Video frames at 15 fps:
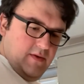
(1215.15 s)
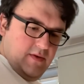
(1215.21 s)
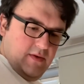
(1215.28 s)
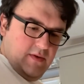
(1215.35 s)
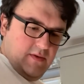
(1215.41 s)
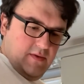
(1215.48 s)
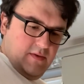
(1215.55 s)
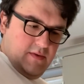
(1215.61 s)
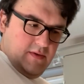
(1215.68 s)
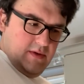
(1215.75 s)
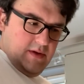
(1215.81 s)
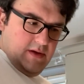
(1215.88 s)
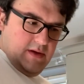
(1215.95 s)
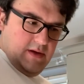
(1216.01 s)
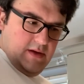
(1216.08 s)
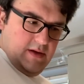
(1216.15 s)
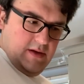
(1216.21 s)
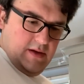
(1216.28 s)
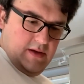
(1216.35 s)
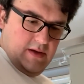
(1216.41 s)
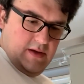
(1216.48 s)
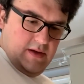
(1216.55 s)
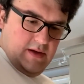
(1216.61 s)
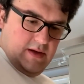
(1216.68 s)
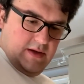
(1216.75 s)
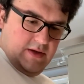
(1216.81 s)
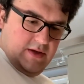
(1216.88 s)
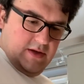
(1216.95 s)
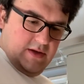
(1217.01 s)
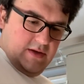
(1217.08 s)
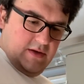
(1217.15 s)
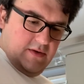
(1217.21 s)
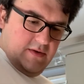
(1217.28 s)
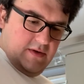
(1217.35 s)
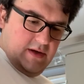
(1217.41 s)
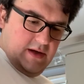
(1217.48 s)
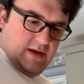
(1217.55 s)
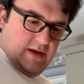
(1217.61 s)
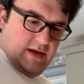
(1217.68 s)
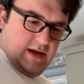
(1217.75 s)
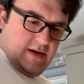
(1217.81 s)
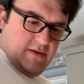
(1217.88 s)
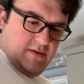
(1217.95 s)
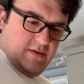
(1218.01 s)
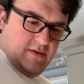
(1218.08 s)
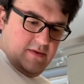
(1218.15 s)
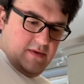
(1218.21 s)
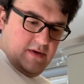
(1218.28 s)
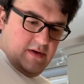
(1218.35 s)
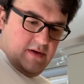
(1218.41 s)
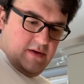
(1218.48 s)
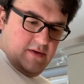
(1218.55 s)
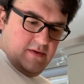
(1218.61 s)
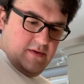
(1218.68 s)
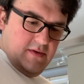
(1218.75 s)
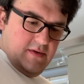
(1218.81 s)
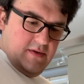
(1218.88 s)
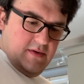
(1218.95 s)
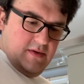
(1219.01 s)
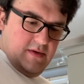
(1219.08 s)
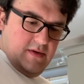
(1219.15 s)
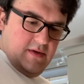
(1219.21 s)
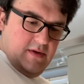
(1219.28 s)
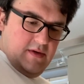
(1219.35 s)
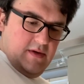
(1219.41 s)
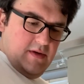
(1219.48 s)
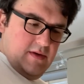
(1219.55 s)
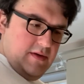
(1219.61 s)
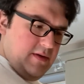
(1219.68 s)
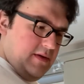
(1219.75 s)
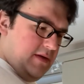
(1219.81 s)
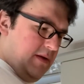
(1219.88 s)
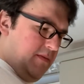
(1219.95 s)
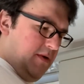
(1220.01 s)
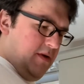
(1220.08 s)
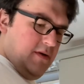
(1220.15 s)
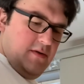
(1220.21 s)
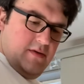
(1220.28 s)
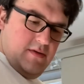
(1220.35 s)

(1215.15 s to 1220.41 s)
So let's just turn that down to a low simmer.